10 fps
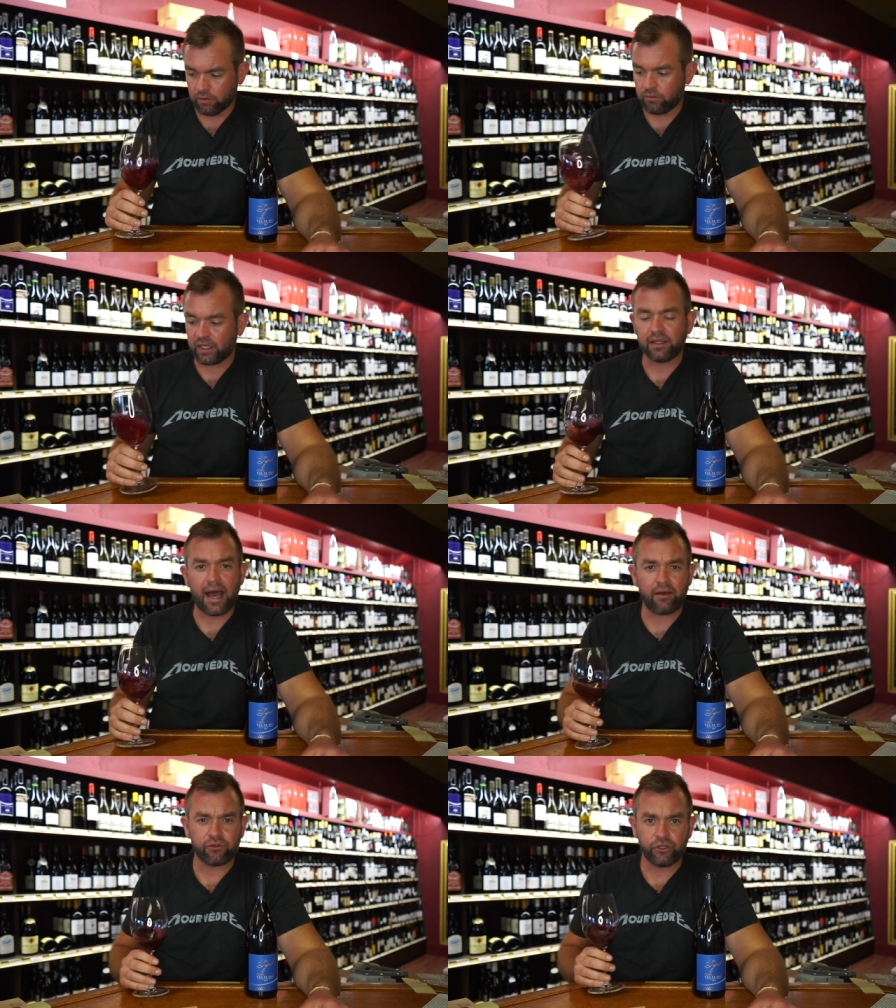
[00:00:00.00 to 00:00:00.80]
We got
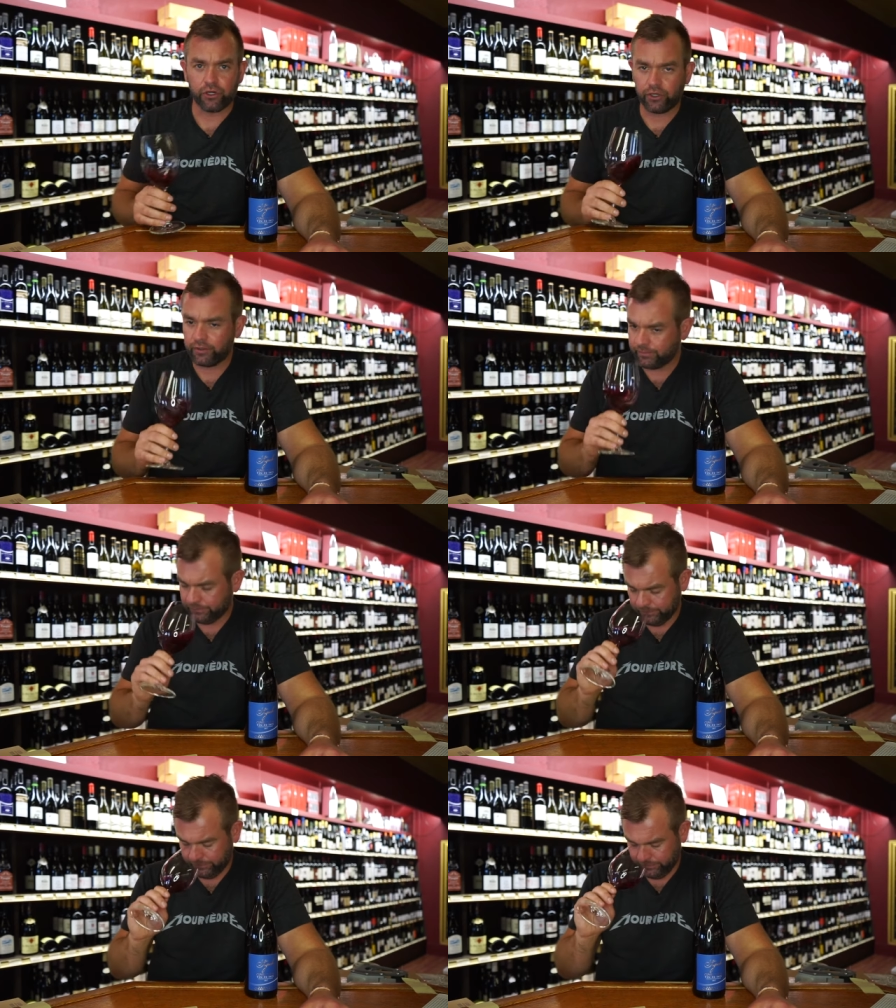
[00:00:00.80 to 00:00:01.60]
lavender,
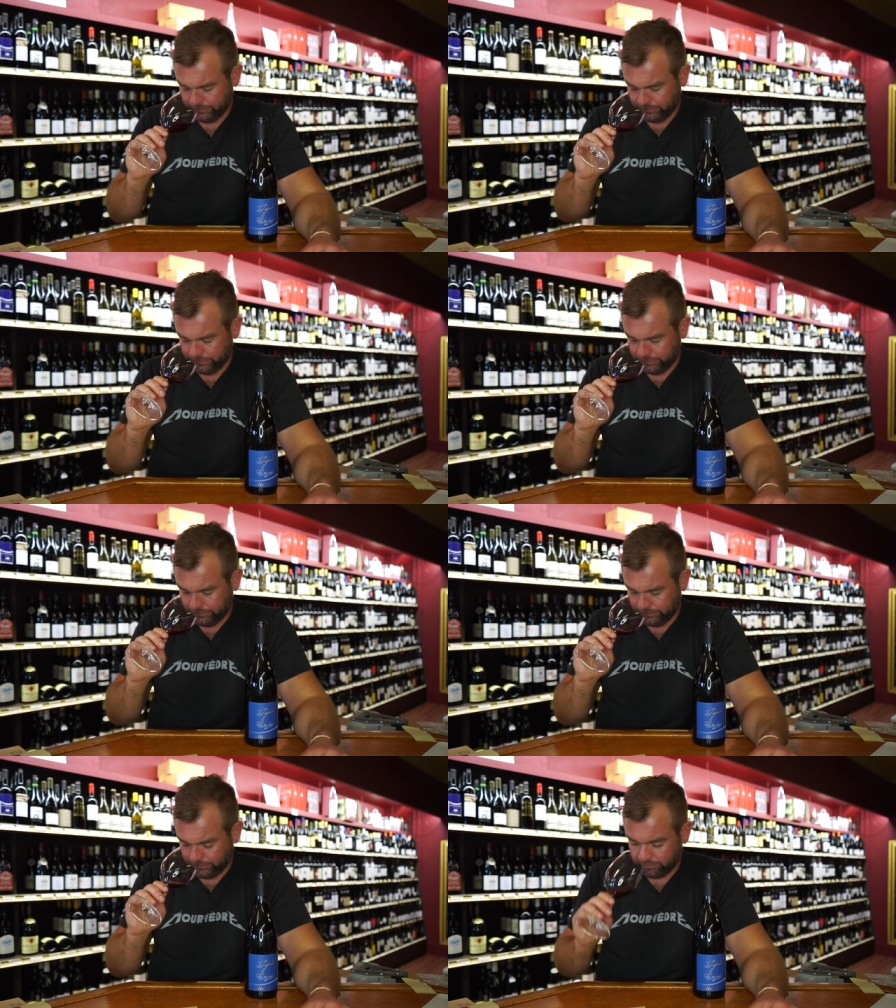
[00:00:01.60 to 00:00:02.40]

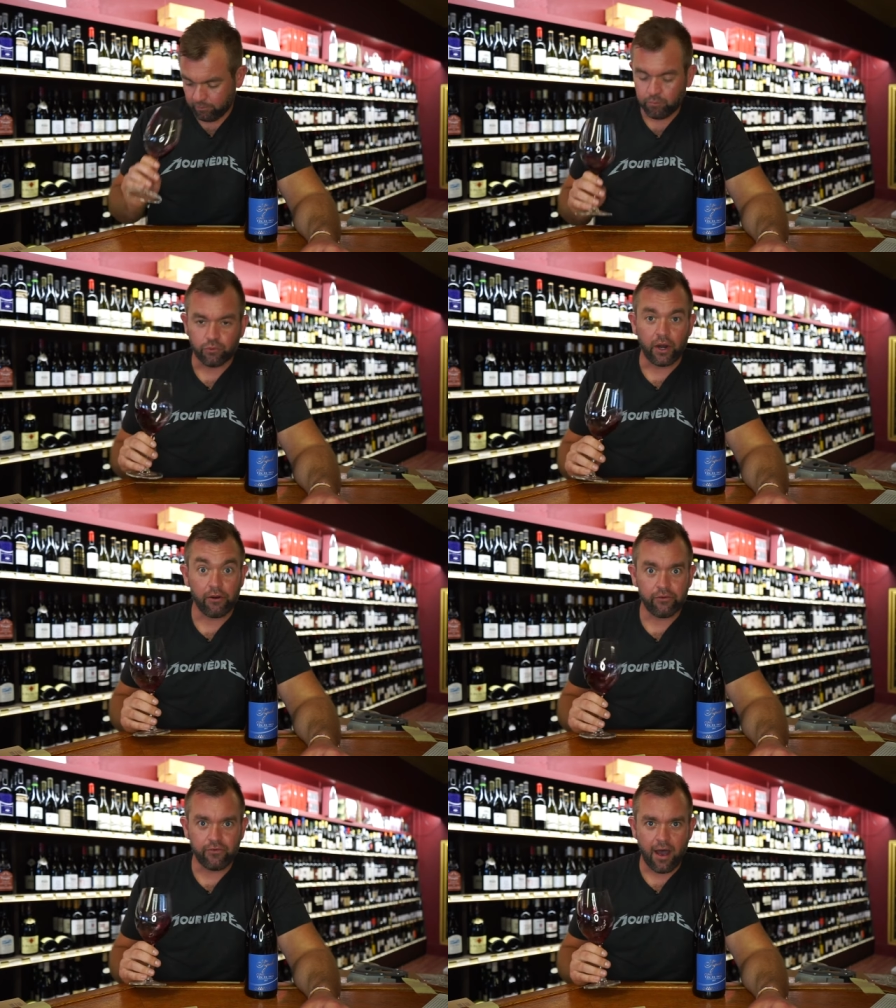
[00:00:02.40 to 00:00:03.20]

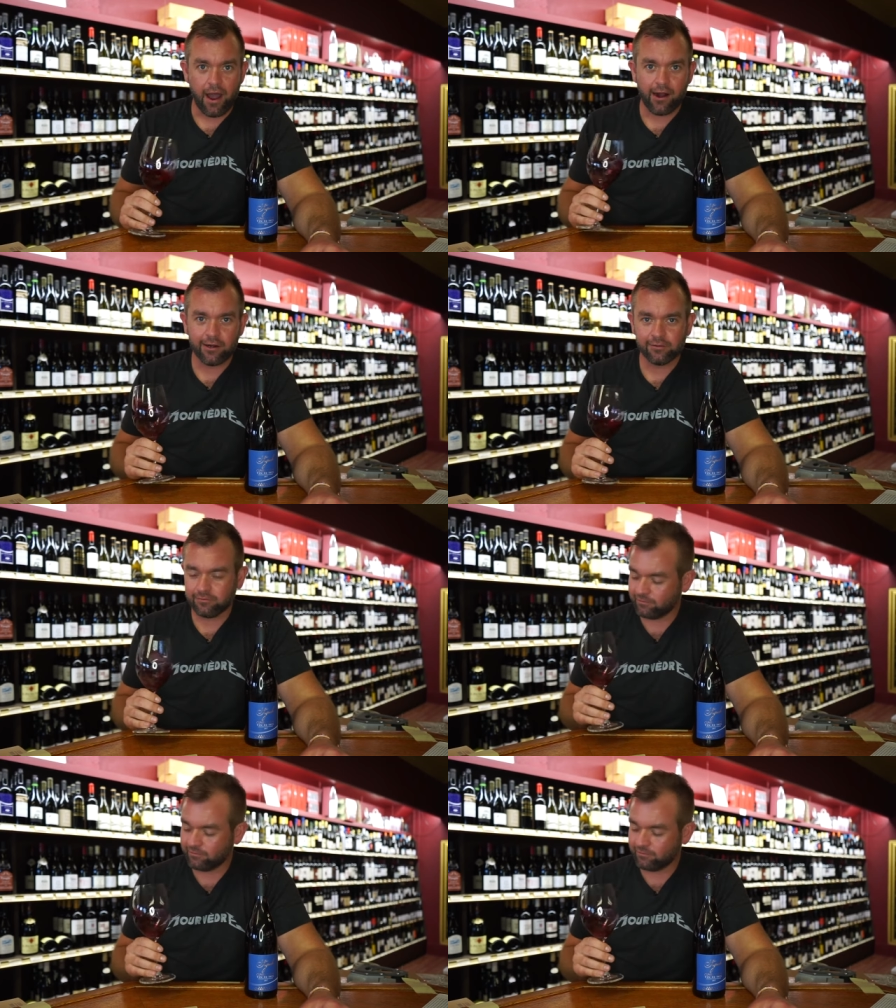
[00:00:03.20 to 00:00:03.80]
prairie fire,